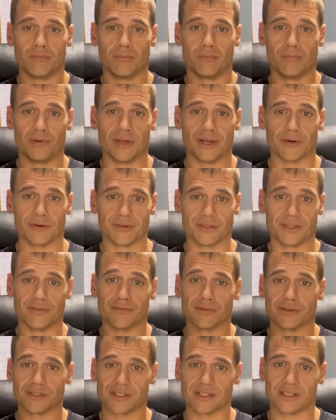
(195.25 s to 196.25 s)
bigger
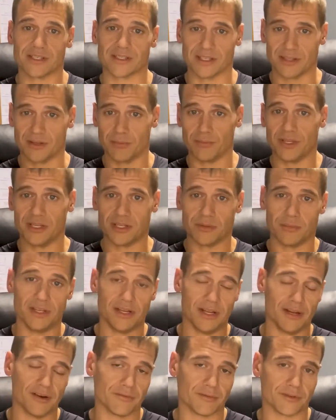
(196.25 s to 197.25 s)
differences in the beat-to-beat
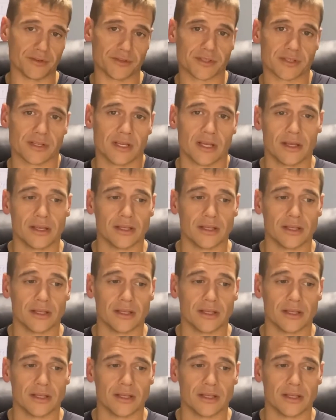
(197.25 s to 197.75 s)
intervals,